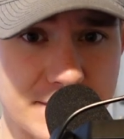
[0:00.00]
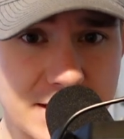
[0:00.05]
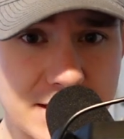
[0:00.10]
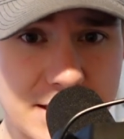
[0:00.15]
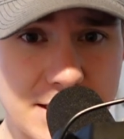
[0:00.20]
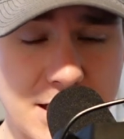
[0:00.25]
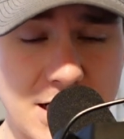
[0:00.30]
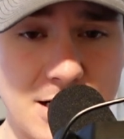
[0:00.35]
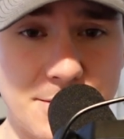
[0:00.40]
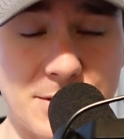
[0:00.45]

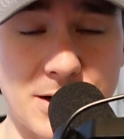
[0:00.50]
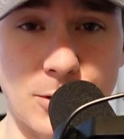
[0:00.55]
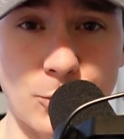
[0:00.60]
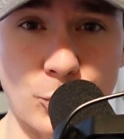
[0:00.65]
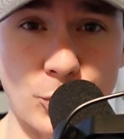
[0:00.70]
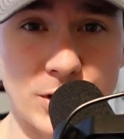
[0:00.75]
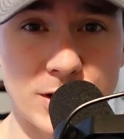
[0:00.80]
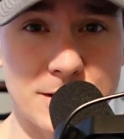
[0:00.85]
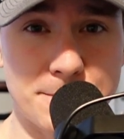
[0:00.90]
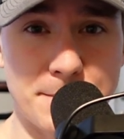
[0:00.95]
Um, it
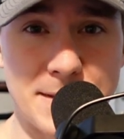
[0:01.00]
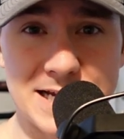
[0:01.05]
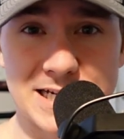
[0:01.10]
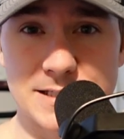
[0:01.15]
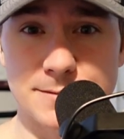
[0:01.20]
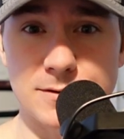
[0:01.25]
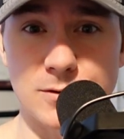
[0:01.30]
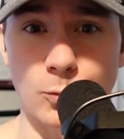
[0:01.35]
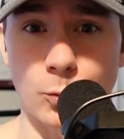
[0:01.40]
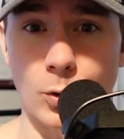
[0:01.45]
really
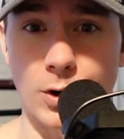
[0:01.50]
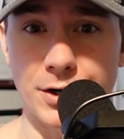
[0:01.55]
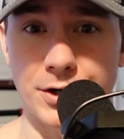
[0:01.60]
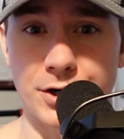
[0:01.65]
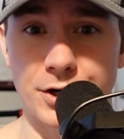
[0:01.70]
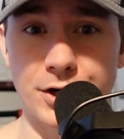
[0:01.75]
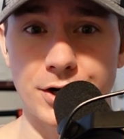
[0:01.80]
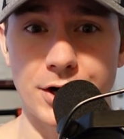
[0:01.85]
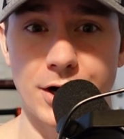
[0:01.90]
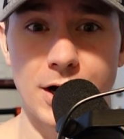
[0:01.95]
makes me
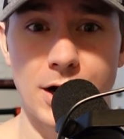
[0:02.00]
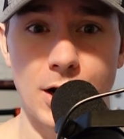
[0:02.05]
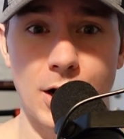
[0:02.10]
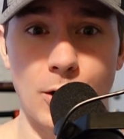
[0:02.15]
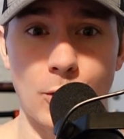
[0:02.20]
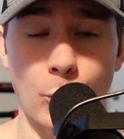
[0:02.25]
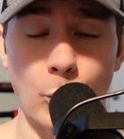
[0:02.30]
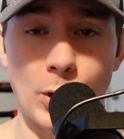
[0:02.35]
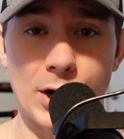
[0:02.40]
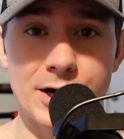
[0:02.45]
wonder
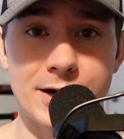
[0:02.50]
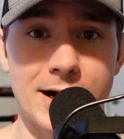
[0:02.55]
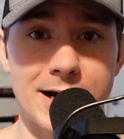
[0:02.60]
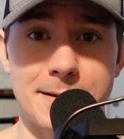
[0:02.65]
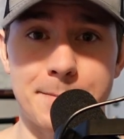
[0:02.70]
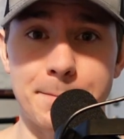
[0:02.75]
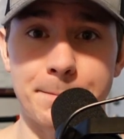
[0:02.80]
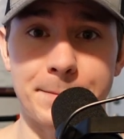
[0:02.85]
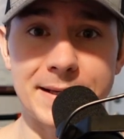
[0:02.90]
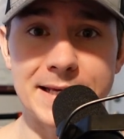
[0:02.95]
where
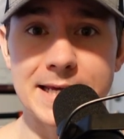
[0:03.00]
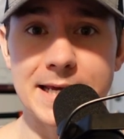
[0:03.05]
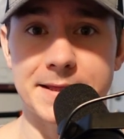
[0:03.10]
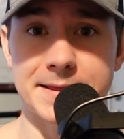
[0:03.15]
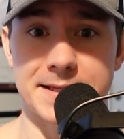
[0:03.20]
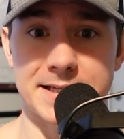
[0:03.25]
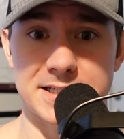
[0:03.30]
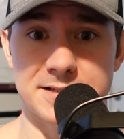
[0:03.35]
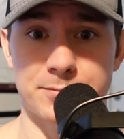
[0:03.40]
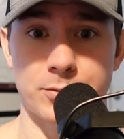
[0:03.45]
I'd be at
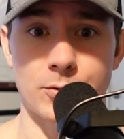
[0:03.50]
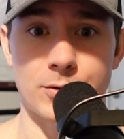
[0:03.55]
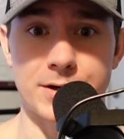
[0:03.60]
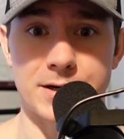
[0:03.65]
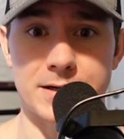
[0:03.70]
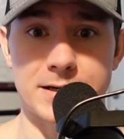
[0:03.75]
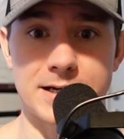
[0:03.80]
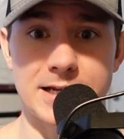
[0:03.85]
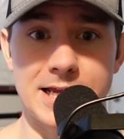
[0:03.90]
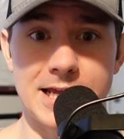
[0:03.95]
this
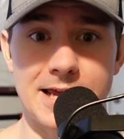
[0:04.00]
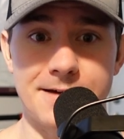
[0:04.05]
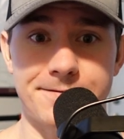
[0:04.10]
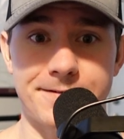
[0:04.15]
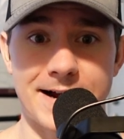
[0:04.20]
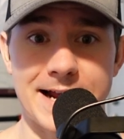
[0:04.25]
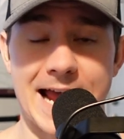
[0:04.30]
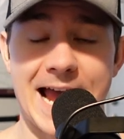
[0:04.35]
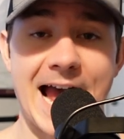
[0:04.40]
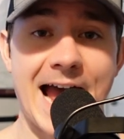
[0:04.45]
point if
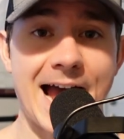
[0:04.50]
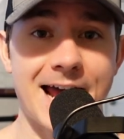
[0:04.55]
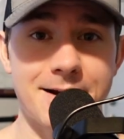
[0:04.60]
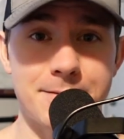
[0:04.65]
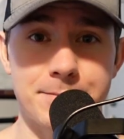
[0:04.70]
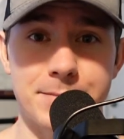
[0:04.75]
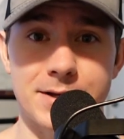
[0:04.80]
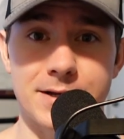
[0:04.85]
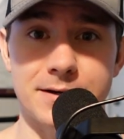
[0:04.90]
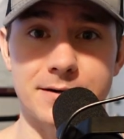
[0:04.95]
I
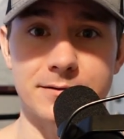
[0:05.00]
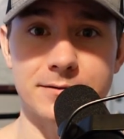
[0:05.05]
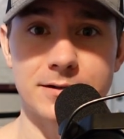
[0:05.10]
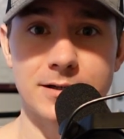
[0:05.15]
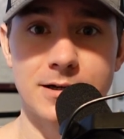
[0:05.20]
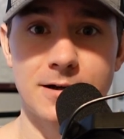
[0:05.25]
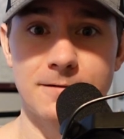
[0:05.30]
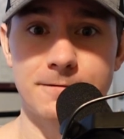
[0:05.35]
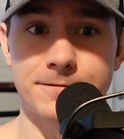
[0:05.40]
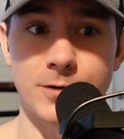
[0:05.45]
had been
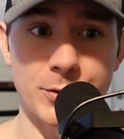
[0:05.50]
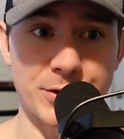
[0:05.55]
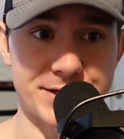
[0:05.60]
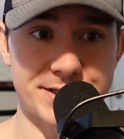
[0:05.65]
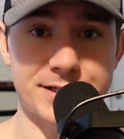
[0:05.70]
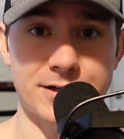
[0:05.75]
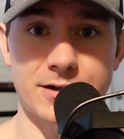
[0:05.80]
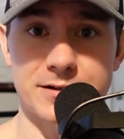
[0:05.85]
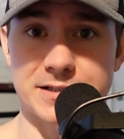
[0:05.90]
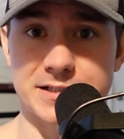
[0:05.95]

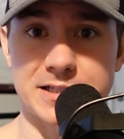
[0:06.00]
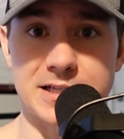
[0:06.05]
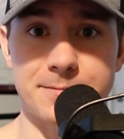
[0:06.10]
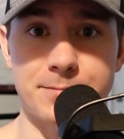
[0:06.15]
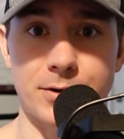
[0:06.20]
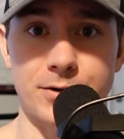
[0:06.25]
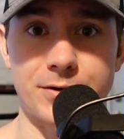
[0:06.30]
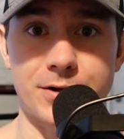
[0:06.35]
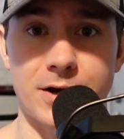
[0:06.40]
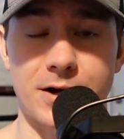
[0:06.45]
focusing on
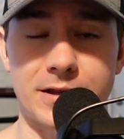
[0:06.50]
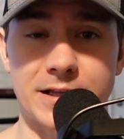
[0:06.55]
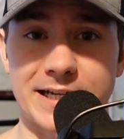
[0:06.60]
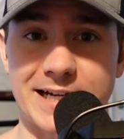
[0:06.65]
sleep early on.